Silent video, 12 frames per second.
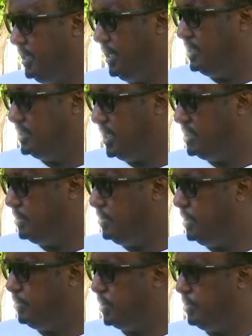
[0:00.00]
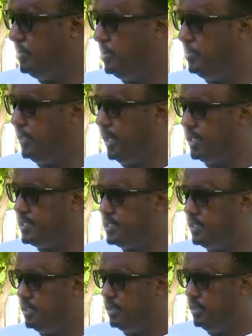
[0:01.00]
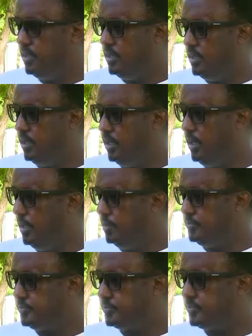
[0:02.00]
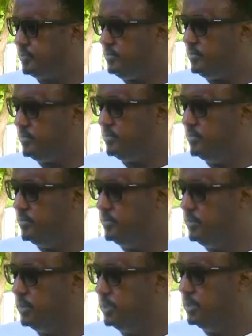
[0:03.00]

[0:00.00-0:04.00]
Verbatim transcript: It's such a big problem that uh, um,